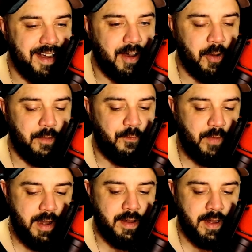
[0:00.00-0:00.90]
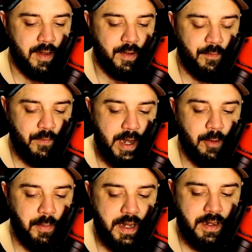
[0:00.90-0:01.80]
Hold on. finger
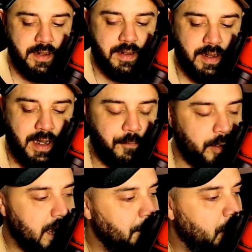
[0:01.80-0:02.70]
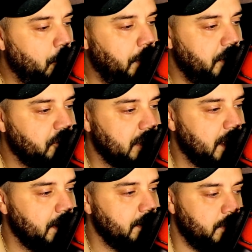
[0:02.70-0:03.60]
me. I forgot my own
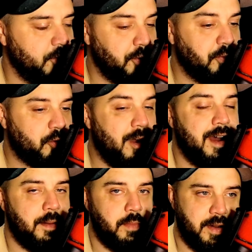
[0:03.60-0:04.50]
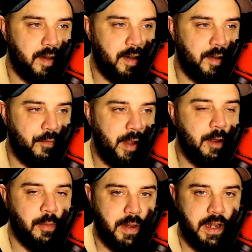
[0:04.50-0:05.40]
punchline subscribe, uh,
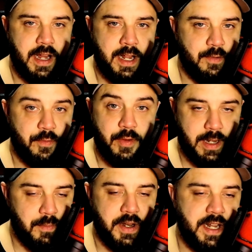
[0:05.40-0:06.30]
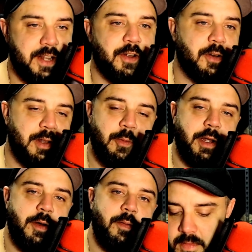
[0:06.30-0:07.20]
finger me, and flick my ding dong. There we go.